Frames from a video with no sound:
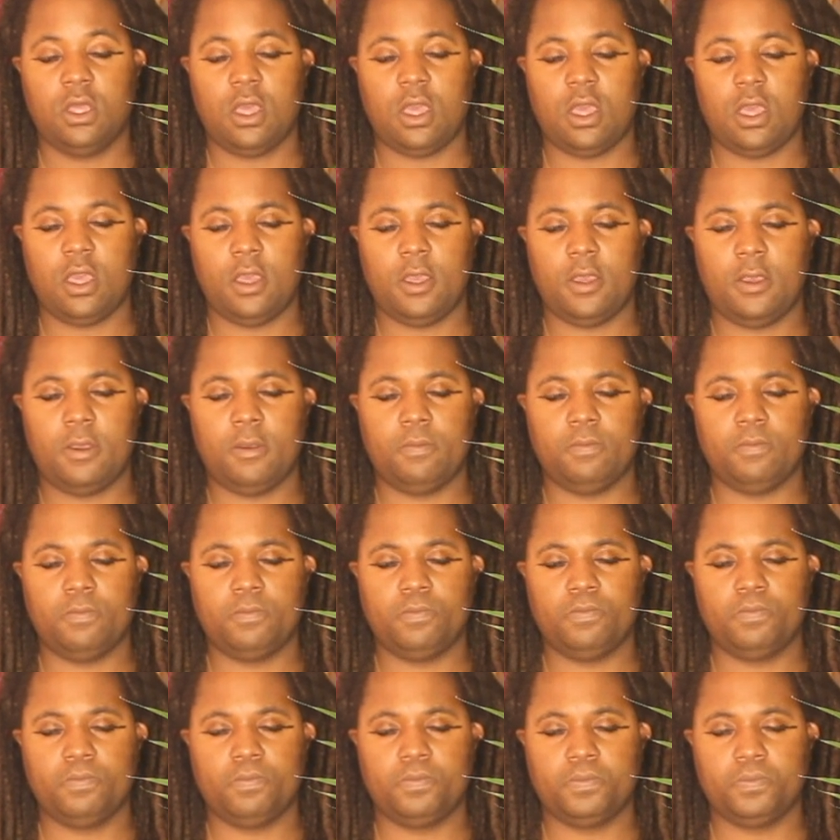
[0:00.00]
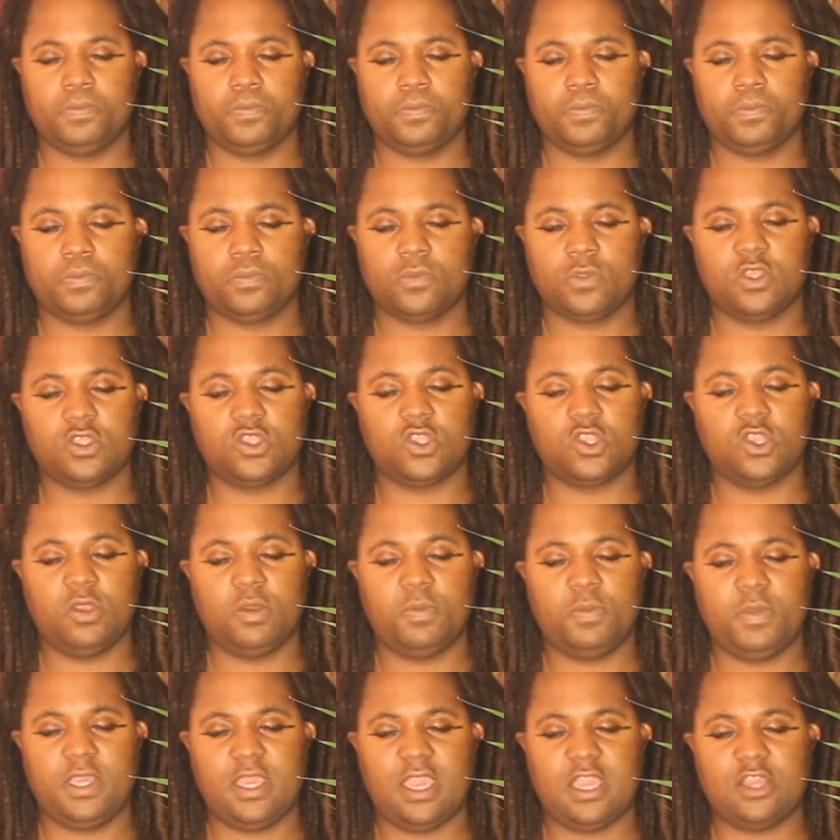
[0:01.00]
Um, it's going
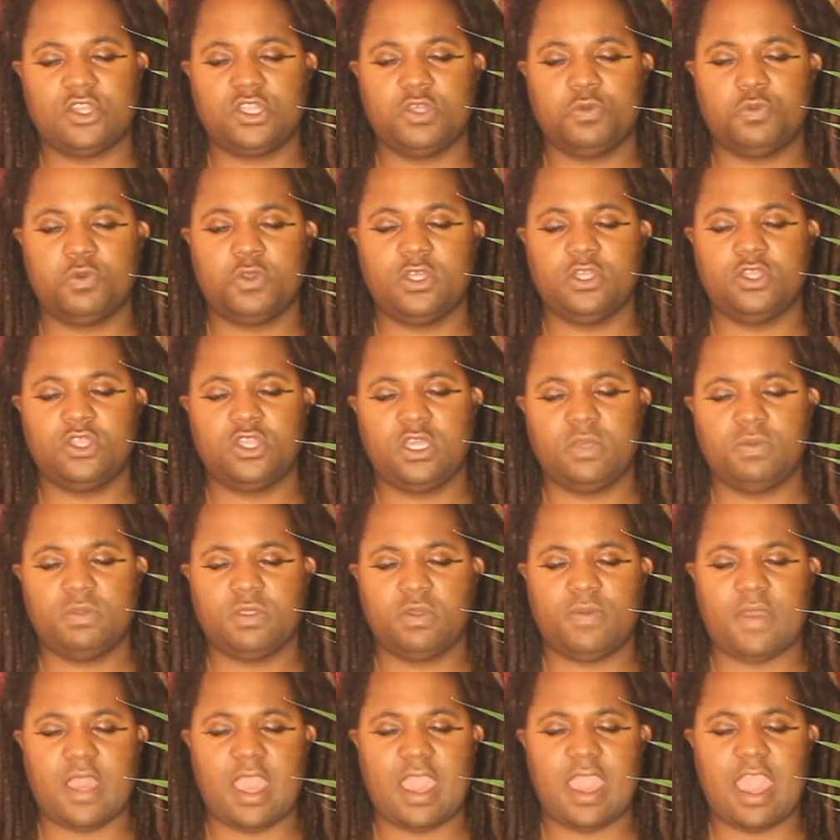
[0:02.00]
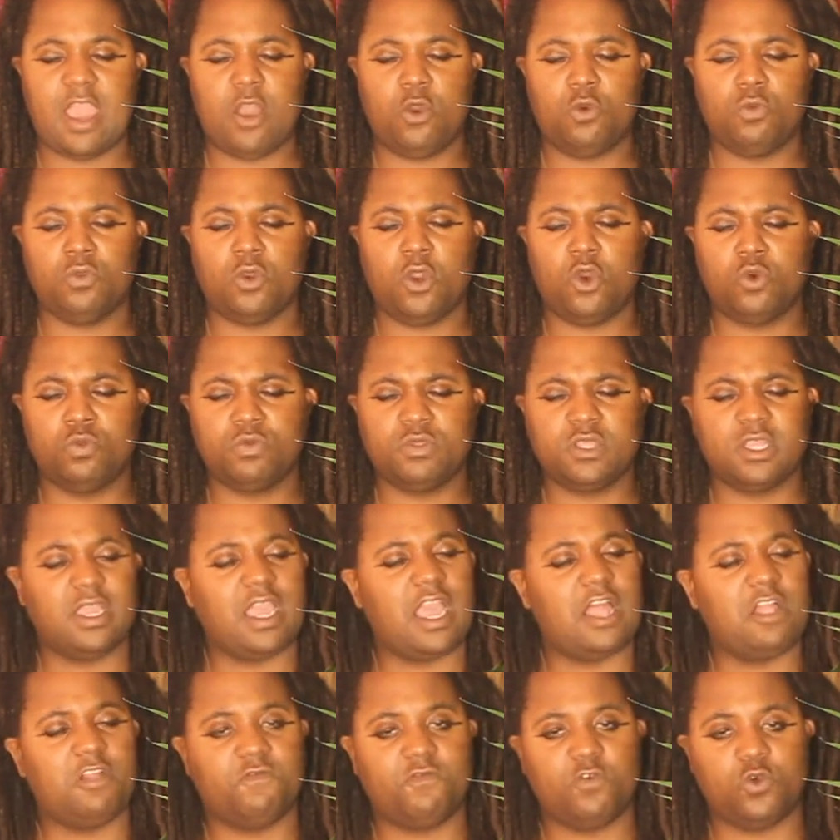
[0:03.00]
to be actually pretty cheap to buy home homes in
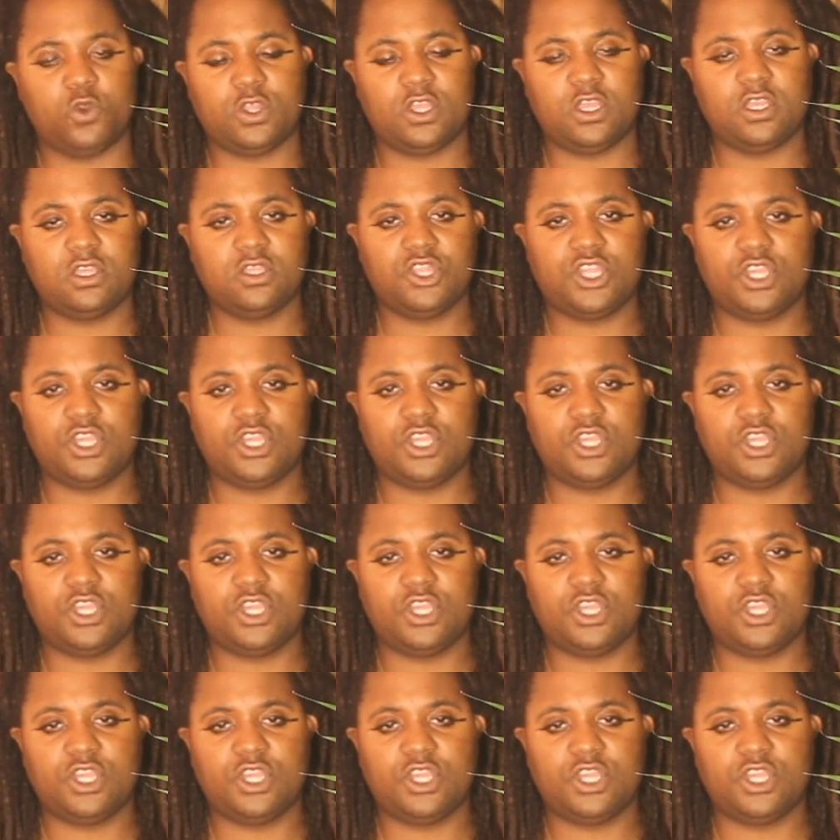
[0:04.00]
California,